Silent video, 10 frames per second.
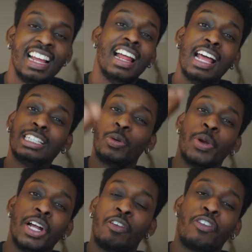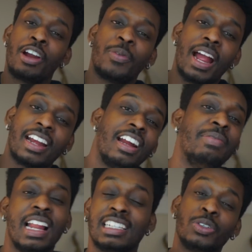That's a real friend right there,
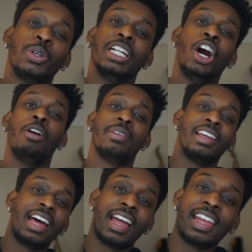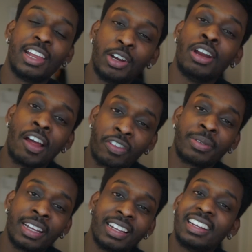man. That's a real homie. Hey, you do that for
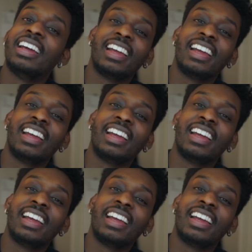me?